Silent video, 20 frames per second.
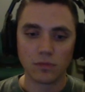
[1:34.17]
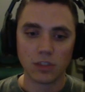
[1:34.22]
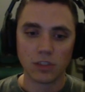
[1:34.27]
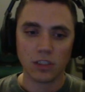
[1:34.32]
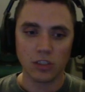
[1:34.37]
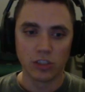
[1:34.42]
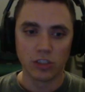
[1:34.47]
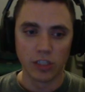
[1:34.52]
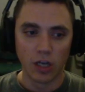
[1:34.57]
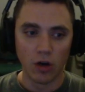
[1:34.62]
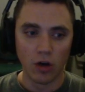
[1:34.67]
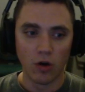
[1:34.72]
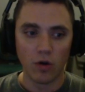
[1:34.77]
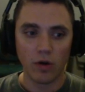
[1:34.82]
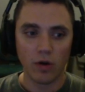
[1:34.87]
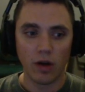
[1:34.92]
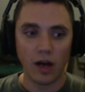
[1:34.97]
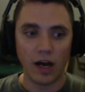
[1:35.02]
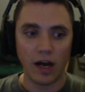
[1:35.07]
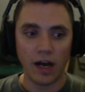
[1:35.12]
So
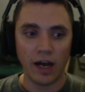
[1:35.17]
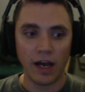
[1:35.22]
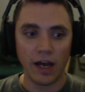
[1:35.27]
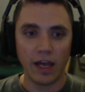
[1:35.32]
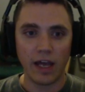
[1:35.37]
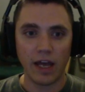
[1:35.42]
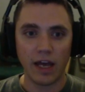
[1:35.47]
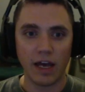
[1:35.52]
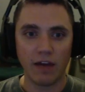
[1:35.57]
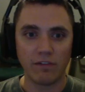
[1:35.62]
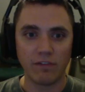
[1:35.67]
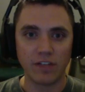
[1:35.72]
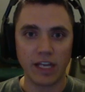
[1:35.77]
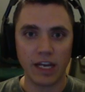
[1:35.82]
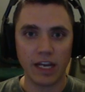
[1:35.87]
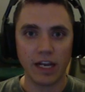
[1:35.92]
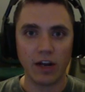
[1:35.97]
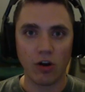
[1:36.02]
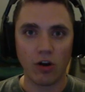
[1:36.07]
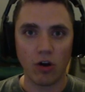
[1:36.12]
I have
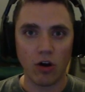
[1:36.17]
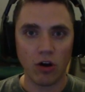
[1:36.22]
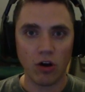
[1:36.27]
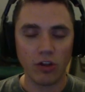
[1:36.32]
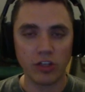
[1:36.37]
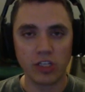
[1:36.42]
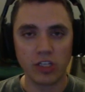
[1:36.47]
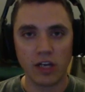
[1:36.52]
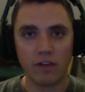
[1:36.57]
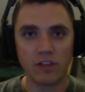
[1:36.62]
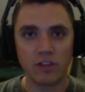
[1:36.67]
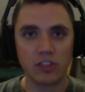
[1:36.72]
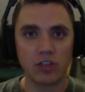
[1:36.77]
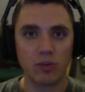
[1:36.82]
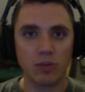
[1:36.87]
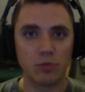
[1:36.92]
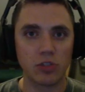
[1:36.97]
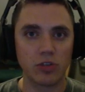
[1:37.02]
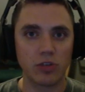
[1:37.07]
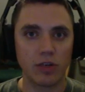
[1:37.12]
taken out all the
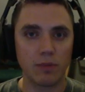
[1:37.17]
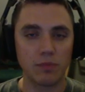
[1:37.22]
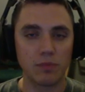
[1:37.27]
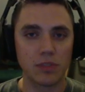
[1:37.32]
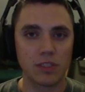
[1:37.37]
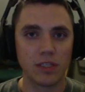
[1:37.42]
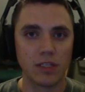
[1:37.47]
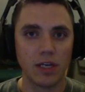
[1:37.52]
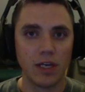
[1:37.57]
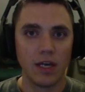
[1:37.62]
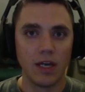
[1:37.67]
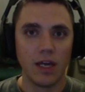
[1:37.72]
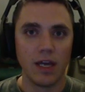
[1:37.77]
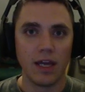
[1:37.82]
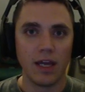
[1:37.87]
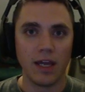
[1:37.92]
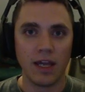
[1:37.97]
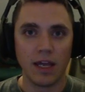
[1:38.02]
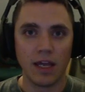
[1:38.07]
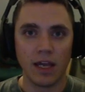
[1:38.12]
JavaScript scripts
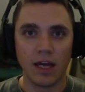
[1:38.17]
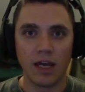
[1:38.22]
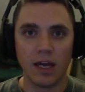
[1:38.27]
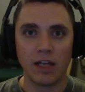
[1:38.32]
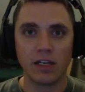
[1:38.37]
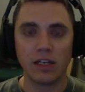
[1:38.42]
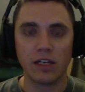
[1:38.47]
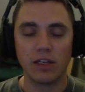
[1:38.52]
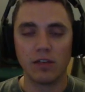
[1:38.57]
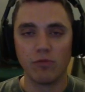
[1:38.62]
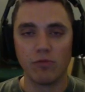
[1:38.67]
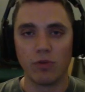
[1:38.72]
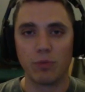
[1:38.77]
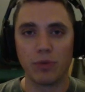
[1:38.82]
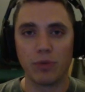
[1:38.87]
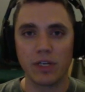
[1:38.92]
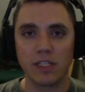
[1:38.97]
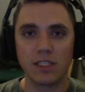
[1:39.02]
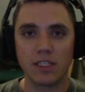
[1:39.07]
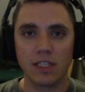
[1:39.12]
and
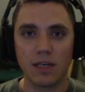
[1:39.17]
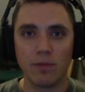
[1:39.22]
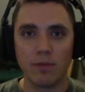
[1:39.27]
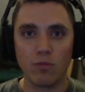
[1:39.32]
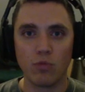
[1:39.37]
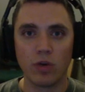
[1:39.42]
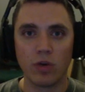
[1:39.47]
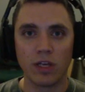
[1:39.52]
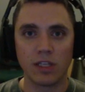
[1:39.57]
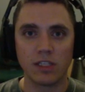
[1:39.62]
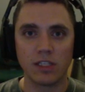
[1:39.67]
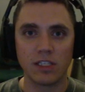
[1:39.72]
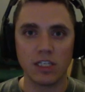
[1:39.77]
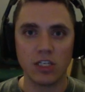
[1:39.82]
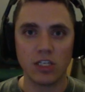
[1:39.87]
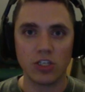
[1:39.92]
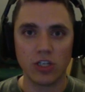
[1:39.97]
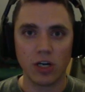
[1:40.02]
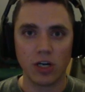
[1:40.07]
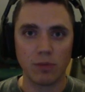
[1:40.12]
replaced them with
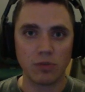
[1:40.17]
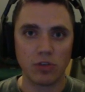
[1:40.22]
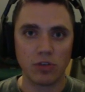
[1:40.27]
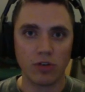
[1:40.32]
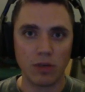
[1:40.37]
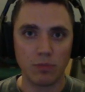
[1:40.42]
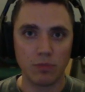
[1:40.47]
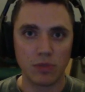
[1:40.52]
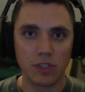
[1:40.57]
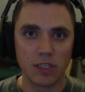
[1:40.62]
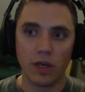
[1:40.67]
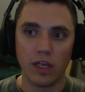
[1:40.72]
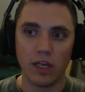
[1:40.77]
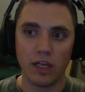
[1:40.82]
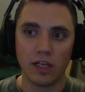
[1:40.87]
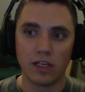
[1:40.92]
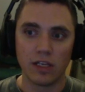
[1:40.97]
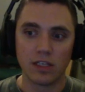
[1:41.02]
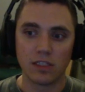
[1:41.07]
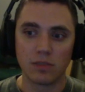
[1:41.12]
C-sharp scripts.
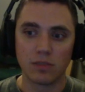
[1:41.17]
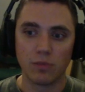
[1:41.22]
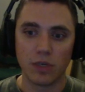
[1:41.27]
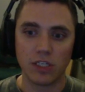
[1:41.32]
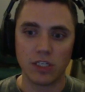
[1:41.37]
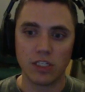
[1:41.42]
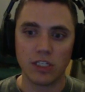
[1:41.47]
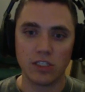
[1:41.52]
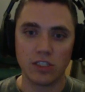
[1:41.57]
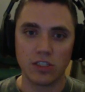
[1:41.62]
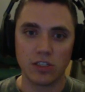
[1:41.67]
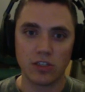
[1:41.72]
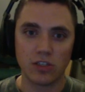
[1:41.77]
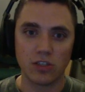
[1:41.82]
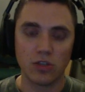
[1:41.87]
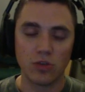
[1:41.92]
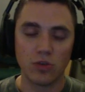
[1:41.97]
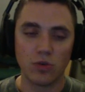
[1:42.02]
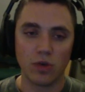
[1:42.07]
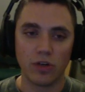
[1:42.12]
It is much easier
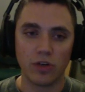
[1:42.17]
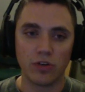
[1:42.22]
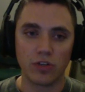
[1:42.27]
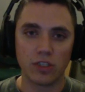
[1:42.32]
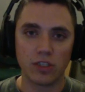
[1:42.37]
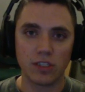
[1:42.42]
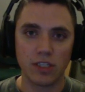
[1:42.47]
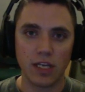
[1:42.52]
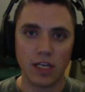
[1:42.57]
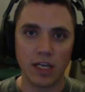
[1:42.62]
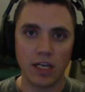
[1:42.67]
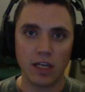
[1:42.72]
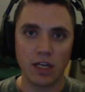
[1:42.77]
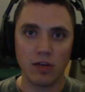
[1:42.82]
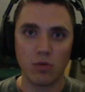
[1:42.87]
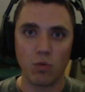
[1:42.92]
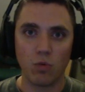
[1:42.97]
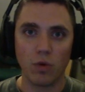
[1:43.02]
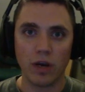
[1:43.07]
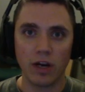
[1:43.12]
to
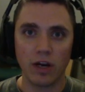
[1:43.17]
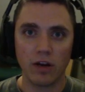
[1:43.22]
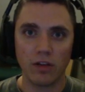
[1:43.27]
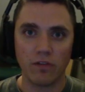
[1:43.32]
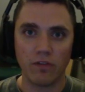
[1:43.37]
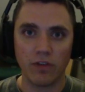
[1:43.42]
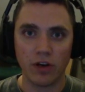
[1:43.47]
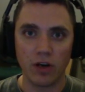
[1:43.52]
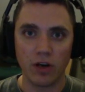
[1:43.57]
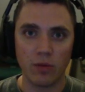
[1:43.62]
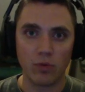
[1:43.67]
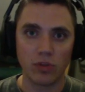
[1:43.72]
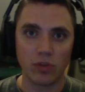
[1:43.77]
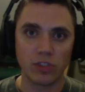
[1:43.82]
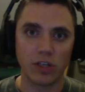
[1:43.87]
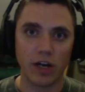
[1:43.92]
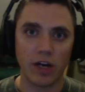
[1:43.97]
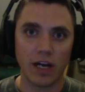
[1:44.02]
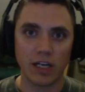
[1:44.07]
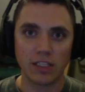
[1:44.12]
understand where the variables
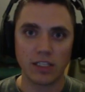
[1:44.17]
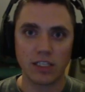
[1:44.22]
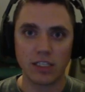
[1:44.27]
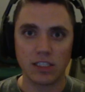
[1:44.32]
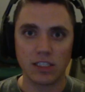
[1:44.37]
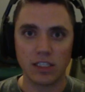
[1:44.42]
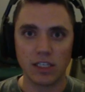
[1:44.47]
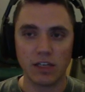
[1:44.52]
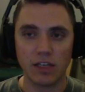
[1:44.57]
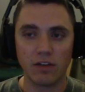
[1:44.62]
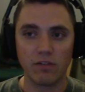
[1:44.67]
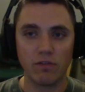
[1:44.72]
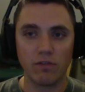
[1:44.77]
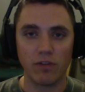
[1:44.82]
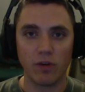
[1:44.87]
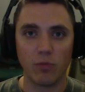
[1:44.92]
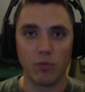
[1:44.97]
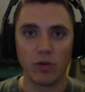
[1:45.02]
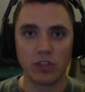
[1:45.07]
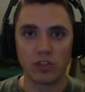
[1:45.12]
are accessing
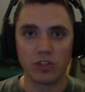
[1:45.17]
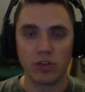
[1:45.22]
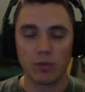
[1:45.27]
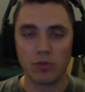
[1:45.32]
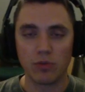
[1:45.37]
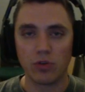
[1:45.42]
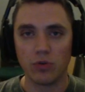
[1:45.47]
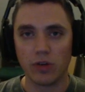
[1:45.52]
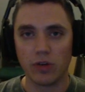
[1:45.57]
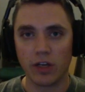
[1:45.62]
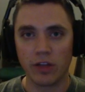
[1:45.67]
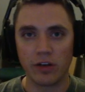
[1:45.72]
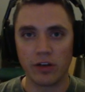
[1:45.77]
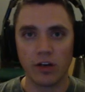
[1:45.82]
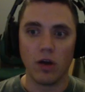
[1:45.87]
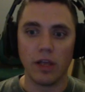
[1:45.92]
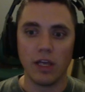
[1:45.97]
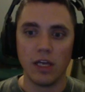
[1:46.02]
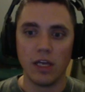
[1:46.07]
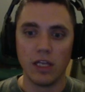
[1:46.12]
from one script to
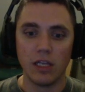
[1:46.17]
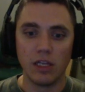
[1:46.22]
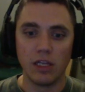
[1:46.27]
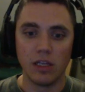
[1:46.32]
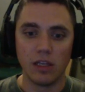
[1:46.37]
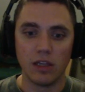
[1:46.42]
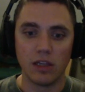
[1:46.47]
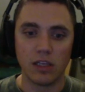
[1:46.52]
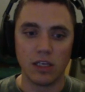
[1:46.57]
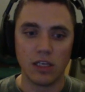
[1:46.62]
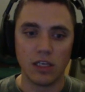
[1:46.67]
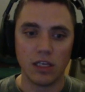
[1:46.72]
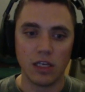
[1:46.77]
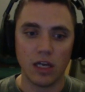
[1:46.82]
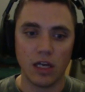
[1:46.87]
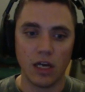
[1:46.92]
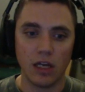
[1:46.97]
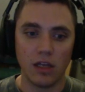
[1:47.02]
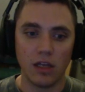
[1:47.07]
another. In the